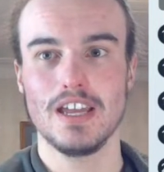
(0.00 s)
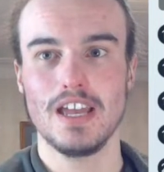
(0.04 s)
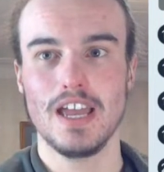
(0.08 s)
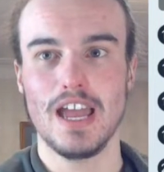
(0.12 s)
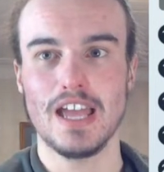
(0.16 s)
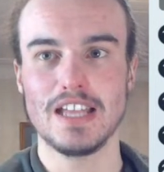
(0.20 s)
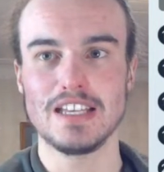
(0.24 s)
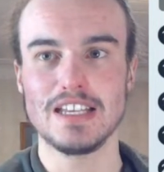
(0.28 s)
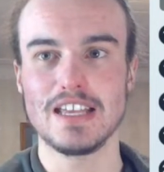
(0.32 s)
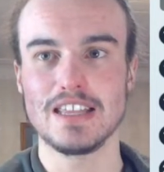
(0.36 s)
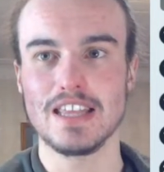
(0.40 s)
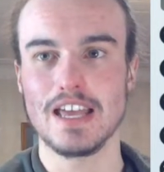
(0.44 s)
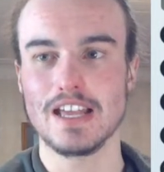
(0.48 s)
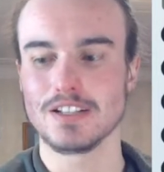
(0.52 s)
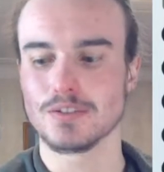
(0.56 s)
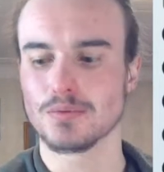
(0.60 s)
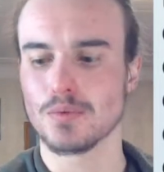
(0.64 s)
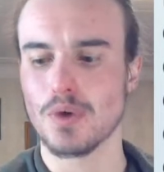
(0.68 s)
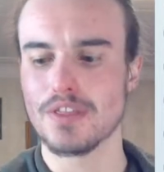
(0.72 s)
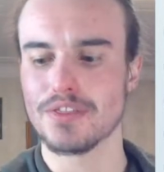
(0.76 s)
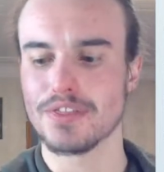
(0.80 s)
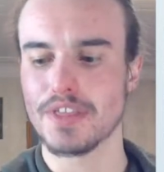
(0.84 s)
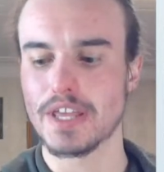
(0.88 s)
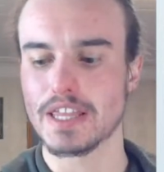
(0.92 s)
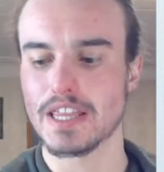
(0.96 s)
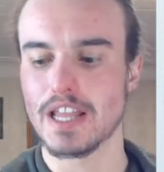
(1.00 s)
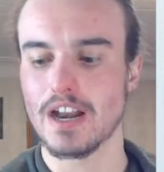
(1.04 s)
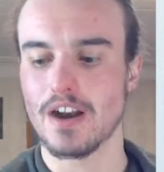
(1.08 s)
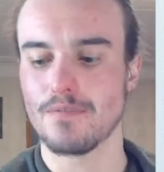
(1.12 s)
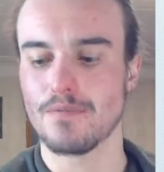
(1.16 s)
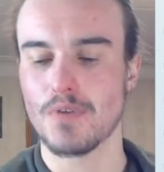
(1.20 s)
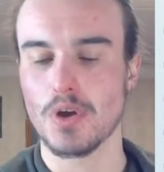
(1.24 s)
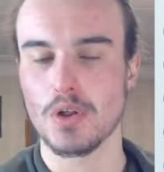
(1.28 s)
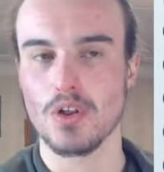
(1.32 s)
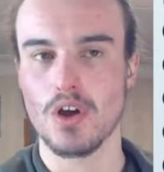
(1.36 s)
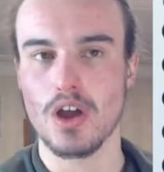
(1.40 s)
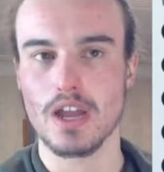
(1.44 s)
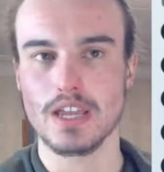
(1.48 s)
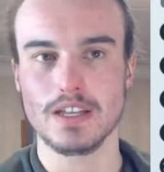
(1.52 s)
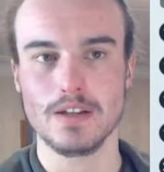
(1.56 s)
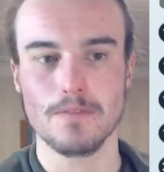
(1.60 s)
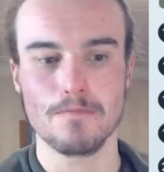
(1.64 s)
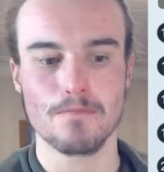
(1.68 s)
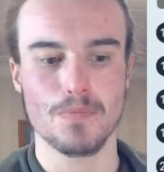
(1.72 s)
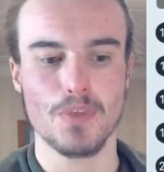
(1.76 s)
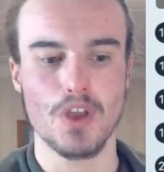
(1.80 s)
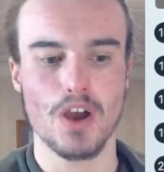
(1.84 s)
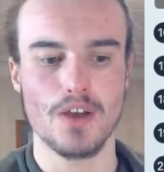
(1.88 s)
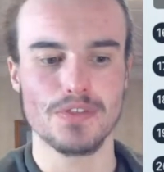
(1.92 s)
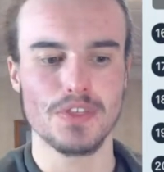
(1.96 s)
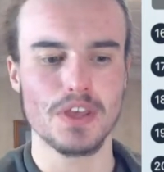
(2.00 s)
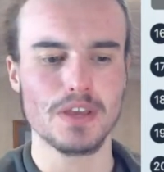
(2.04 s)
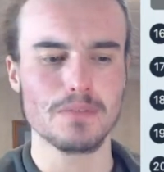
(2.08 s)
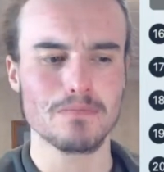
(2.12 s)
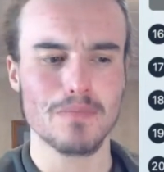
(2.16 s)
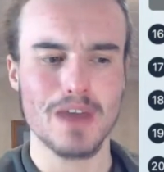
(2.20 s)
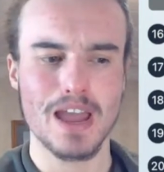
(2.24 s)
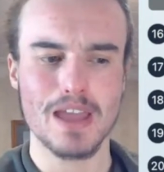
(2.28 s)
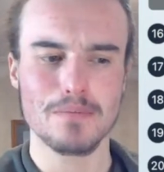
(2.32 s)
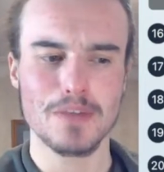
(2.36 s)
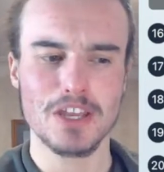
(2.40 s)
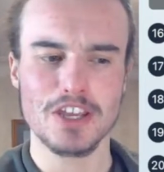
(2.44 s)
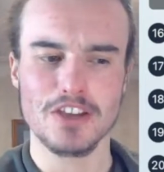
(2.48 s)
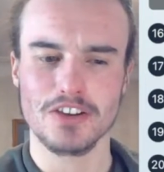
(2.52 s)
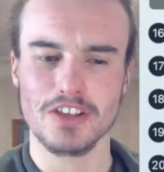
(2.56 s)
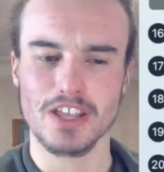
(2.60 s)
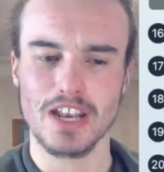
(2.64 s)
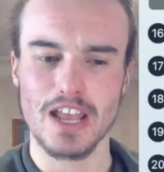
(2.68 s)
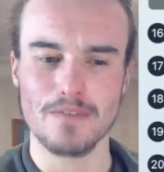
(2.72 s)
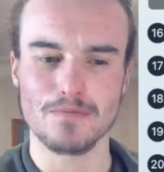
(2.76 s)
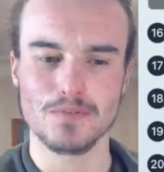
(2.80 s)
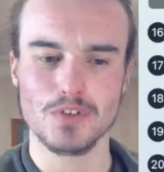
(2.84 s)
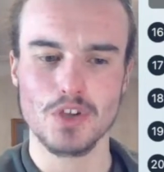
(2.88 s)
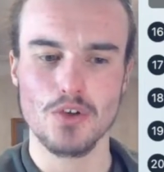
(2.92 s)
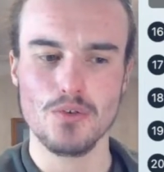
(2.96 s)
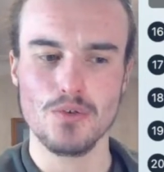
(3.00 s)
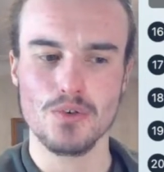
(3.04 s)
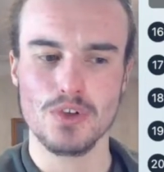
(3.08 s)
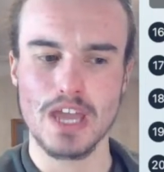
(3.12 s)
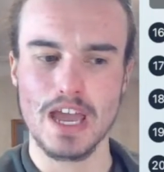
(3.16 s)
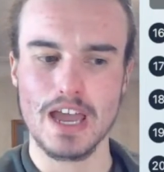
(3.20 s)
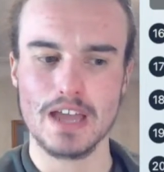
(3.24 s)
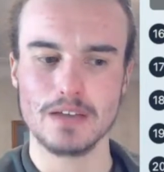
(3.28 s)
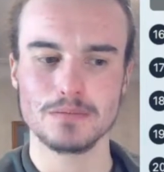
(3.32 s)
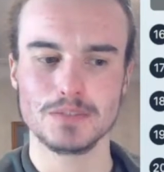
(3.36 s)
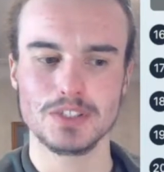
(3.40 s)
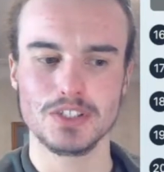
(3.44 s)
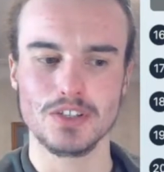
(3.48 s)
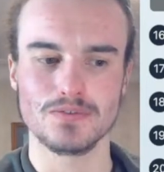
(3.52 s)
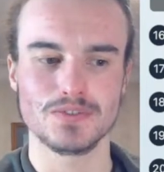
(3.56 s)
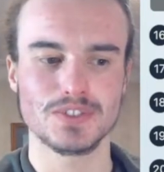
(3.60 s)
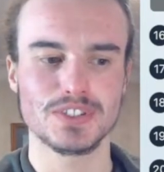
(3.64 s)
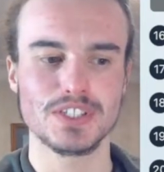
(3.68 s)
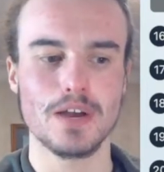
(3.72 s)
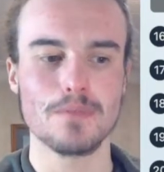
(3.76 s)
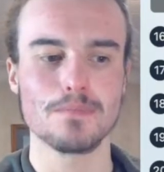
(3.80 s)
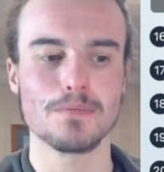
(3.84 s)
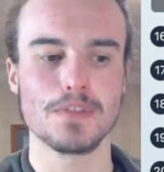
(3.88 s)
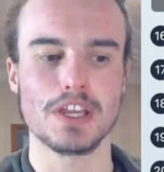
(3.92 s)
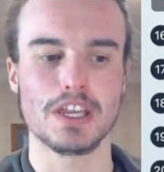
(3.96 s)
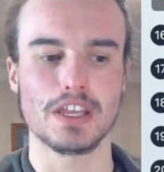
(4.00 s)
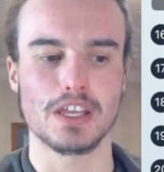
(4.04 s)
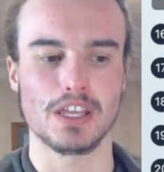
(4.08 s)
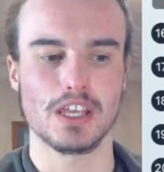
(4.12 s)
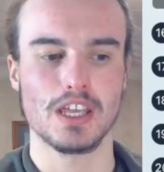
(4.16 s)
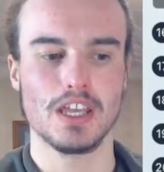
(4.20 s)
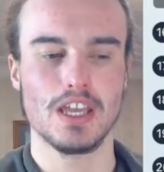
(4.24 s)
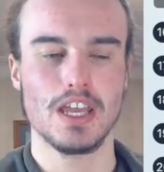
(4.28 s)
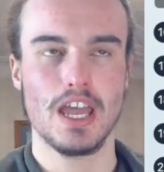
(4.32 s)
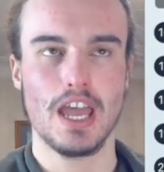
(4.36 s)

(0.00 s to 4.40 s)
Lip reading: And yeah, that is one thing that I feel like, I think maybe you could have 2 games of something